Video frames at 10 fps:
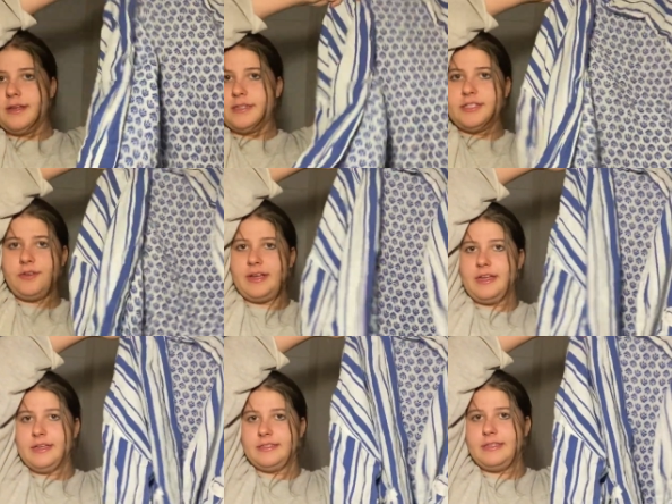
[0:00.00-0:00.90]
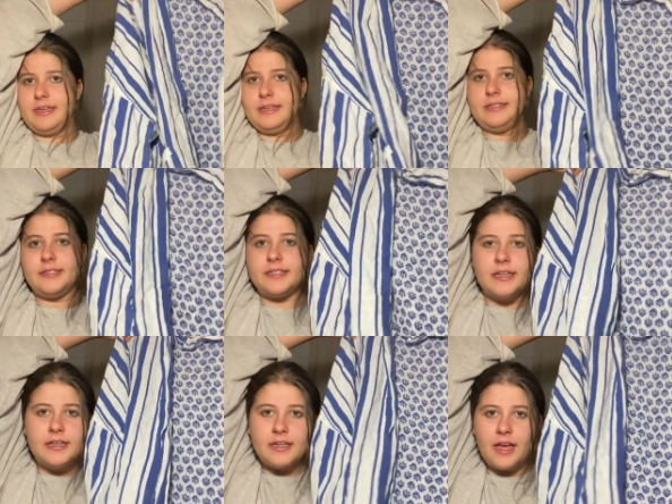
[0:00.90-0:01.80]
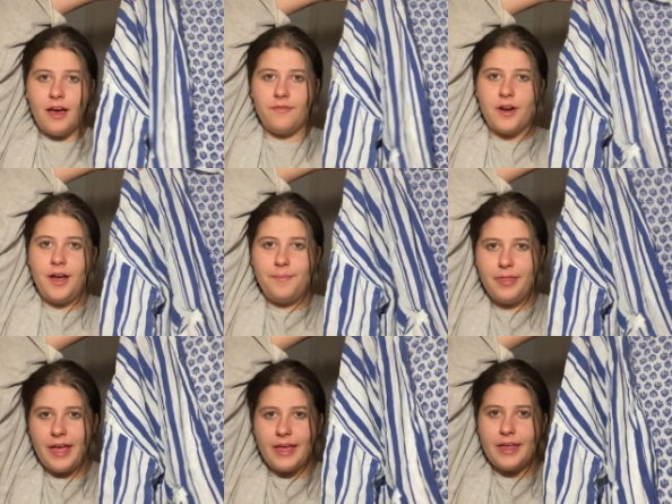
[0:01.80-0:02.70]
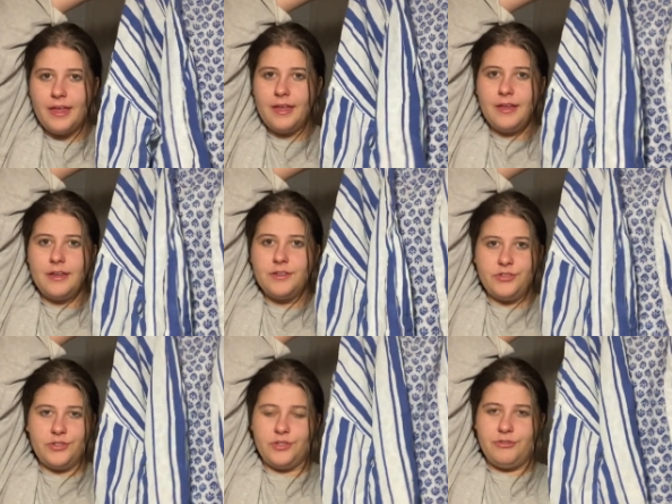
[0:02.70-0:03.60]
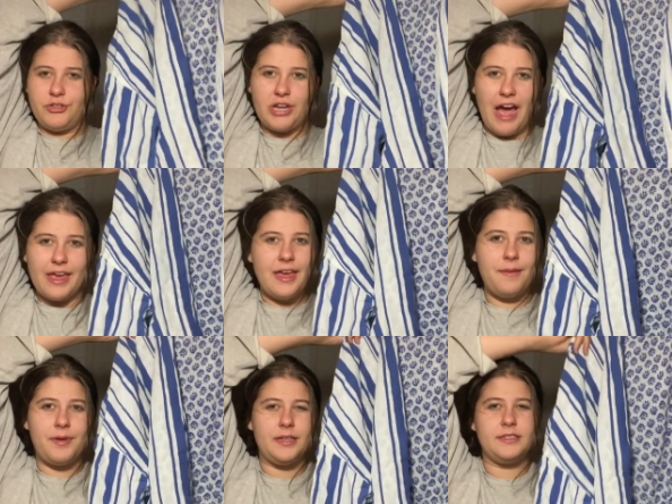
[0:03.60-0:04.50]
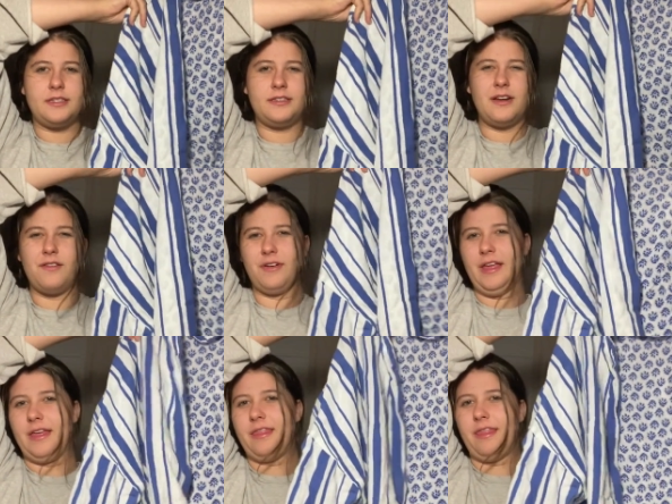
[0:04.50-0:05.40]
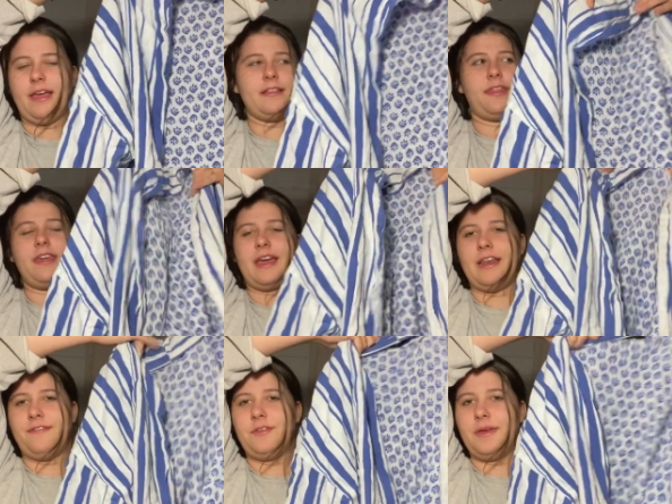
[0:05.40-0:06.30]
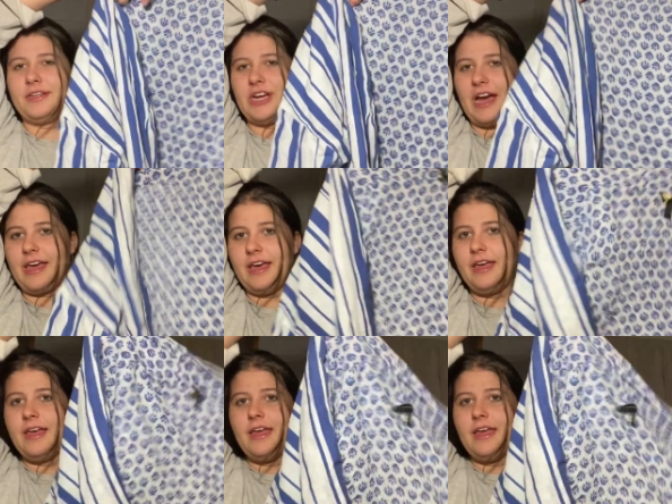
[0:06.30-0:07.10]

So it is this cover up like jacket, but it's not really like thick enough to be a jacket.